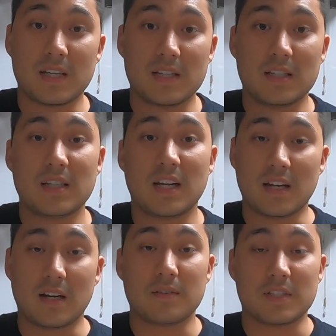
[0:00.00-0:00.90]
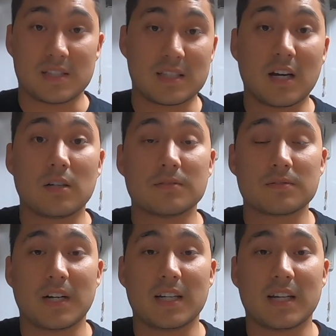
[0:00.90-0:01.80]
in and of itself
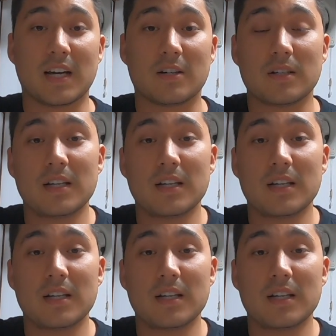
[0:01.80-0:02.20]
right now.